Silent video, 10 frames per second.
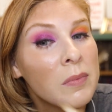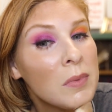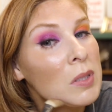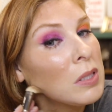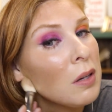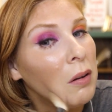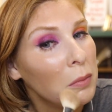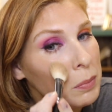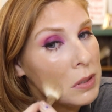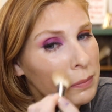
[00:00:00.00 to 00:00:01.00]

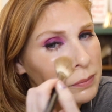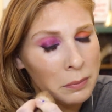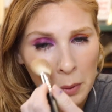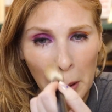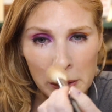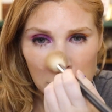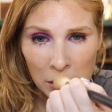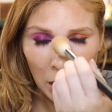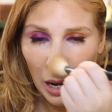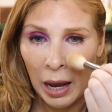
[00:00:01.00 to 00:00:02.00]
Sculpt
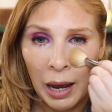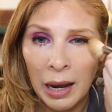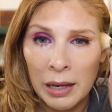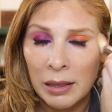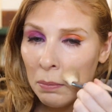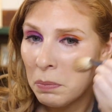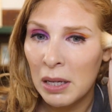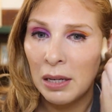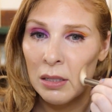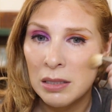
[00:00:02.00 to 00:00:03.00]
bronzer, I
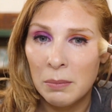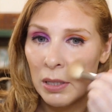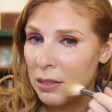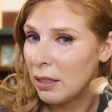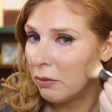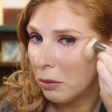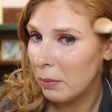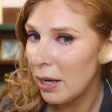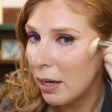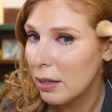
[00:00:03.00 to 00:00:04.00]
think it's the best thing ever
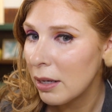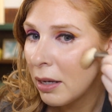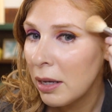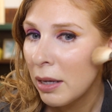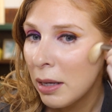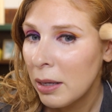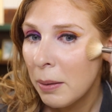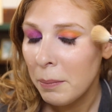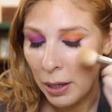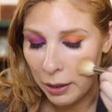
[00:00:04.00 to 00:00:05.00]
made.
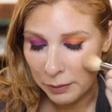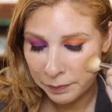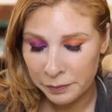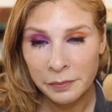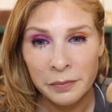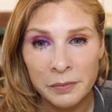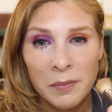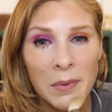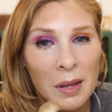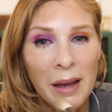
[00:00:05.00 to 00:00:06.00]
But
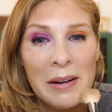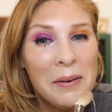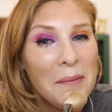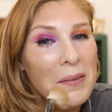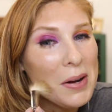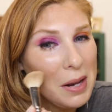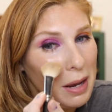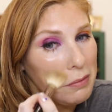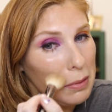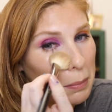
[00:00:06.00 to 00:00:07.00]
I don't want to
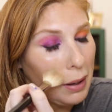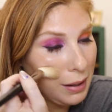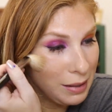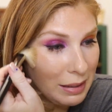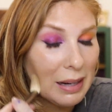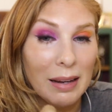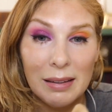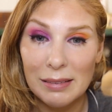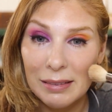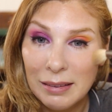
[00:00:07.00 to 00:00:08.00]
have to buy it
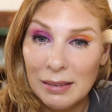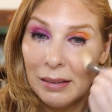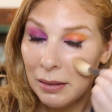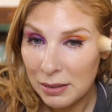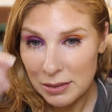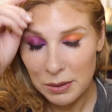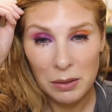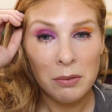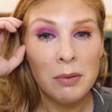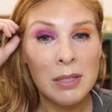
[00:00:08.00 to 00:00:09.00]
again. So I
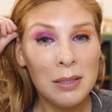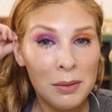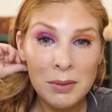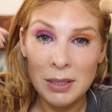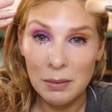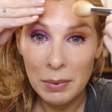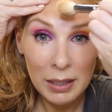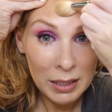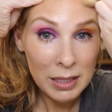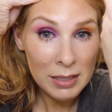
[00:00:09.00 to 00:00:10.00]
don't always use it. But
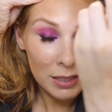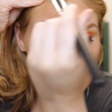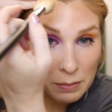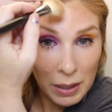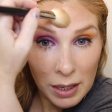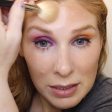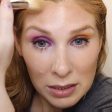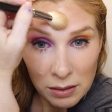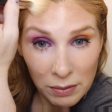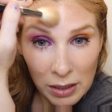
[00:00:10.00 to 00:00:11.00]
it's the
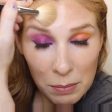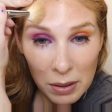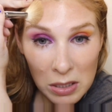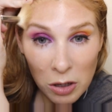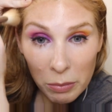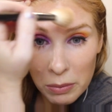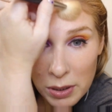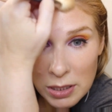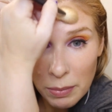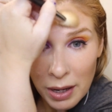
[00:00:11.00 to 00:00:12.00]
best. If anybody told me
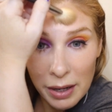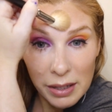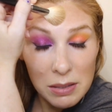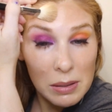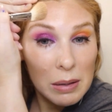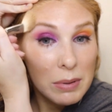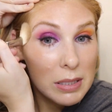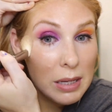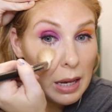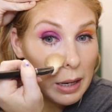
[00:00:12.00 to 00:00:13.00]
what to buy, that's what I would
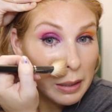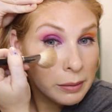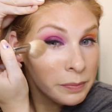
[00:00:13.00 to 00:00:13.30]
say.